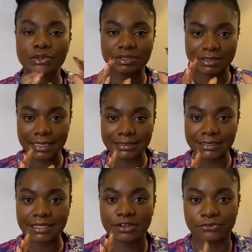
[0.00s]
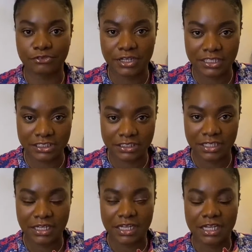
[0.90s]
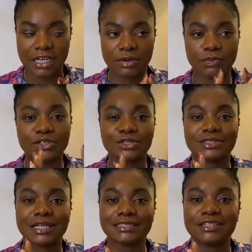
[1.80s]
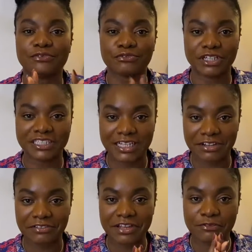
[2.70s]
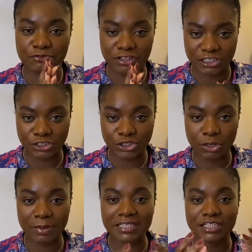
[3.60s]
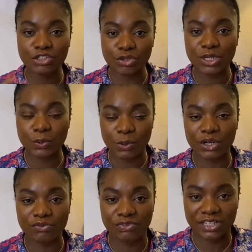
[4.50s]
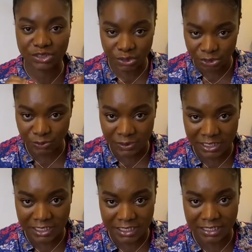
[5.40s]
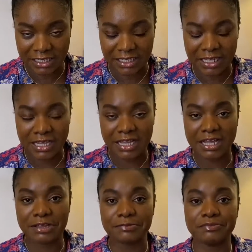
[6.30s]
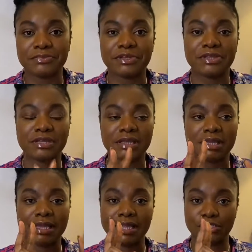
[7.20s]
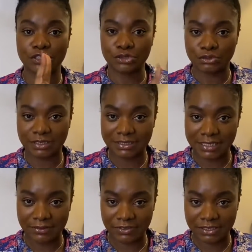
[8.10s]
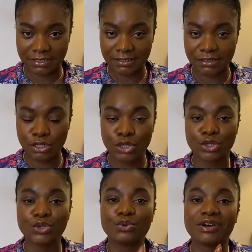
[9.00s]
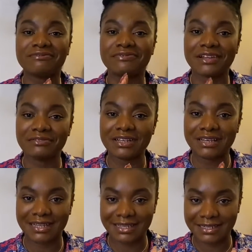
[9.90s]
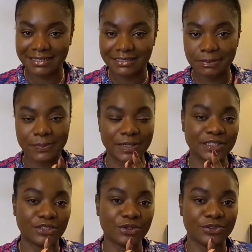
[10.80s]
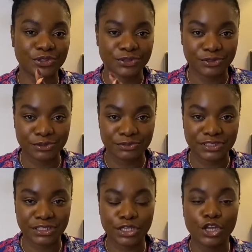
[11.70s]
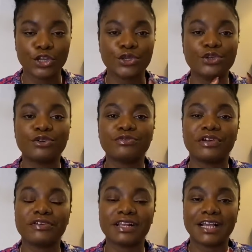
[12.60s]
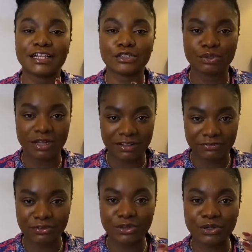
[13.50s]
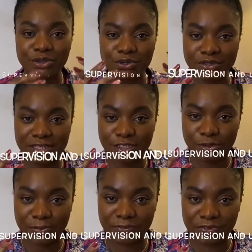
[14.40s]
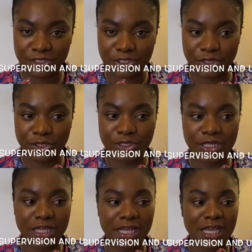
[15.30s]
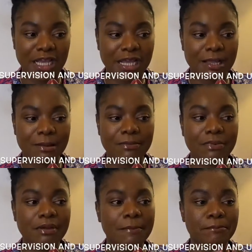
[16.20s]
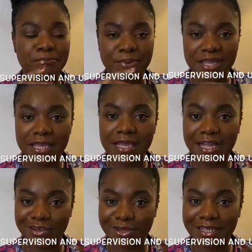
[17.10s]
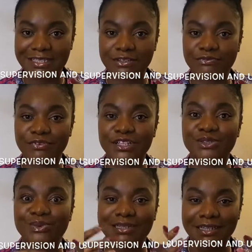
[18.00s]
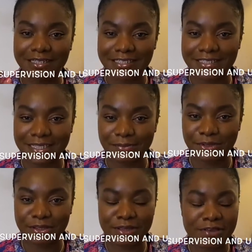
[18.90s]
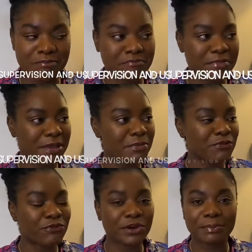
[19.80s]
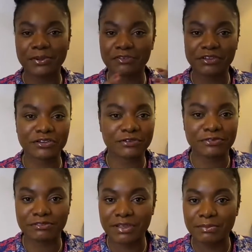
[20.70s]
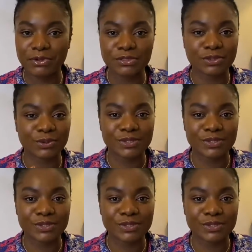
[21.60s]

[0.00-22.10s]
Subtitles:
starting afresh, when you're starting a fresh career, a fresh job as a newly qualified social worker in children's services, you are very likely, depending on the authority, you are very likely to have closer supervision, be allocated first to an academy, maybe for a period of 3 months or